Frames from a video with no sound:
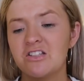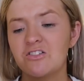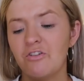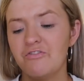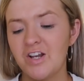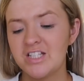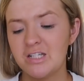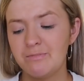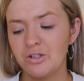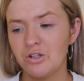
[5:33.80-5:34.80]
these
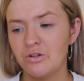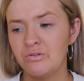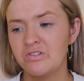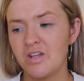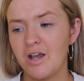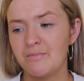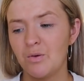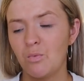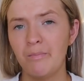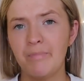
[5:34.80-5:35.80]
confetti balloons and
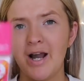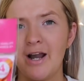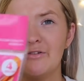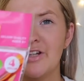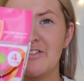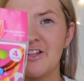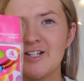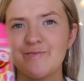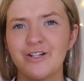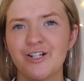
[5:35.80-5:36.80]
they're £1. I
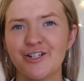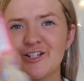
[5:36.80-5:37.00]
think she was going to